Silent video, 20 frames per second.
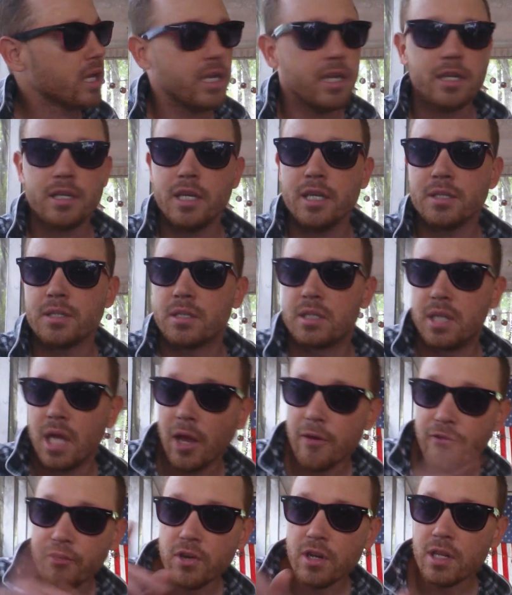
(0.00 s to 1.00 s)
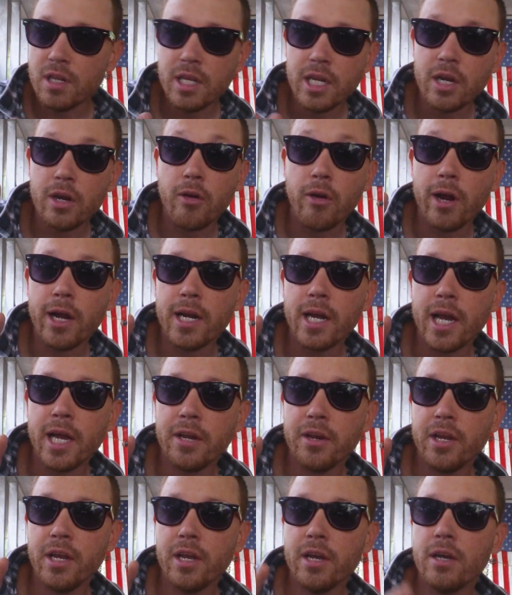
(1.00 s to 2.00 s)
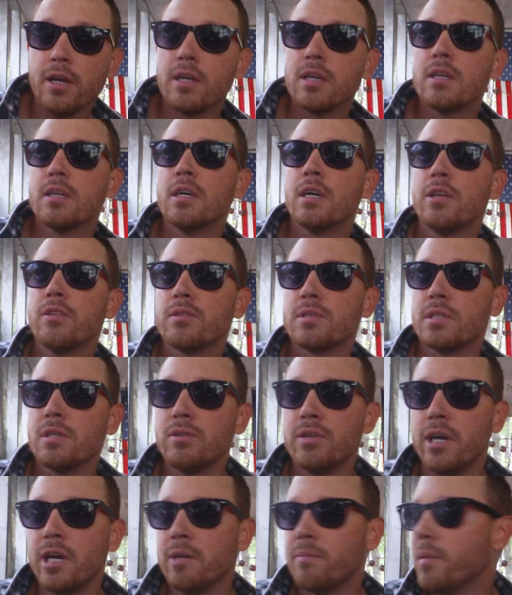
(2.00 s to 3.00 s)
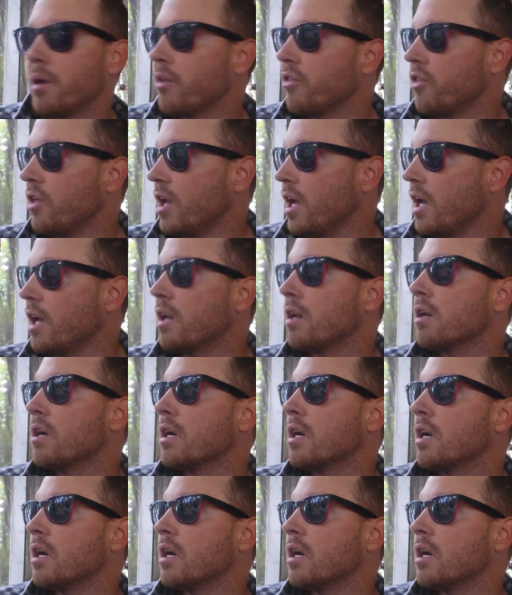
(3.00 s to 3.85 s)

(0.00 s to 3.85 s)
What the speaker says: It's definitely a great idea. There's no doubt about that.